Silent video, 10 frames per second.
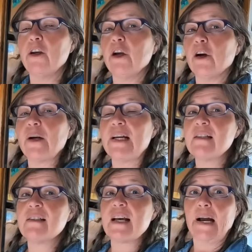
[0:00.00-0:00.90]
You're
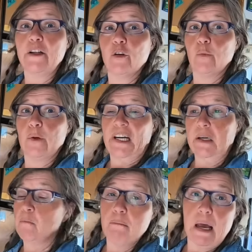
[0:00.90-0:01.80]
inside your
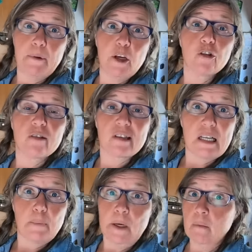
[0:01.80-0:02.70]
rig, maybe you're
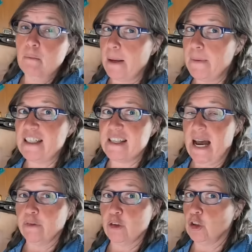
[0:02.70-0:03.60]
sleeping, maybe it's
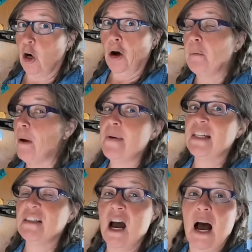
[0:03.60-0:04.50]
after dark, maybe
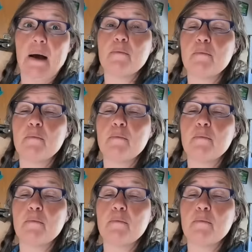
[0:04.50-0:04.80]
it's not,